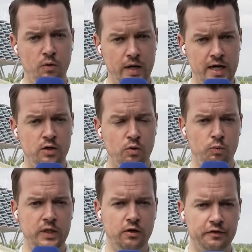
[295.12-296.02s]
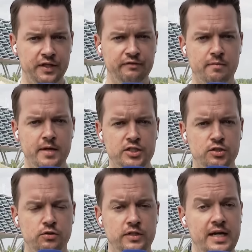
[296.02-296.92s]
And we got the information
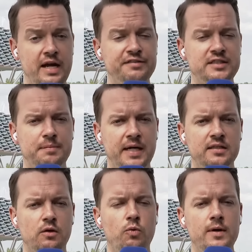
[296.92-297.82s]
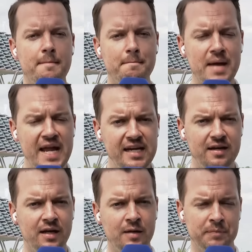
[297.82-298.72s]
today FC Bayern
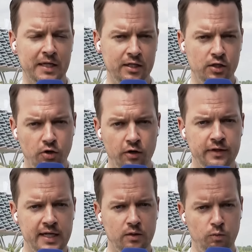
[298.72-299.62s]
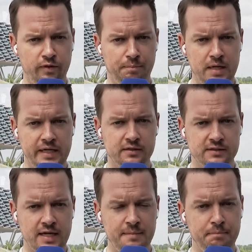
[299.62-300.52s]
remain in contact with the players'
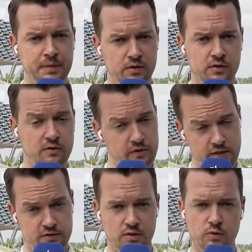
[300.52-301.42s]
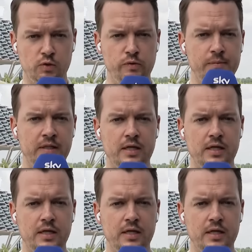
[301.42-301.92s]
camp because there's no agreement